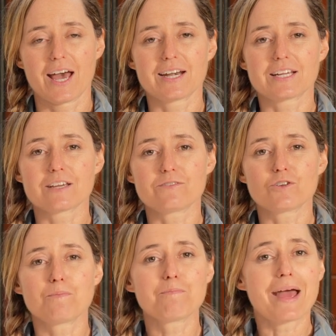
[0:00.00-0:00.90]
and gives
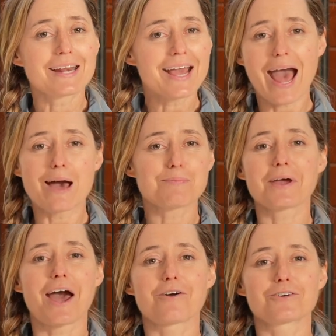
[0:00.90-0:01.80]
you many happy
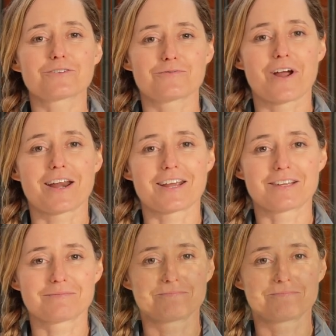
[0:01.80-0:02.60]
hours of riding.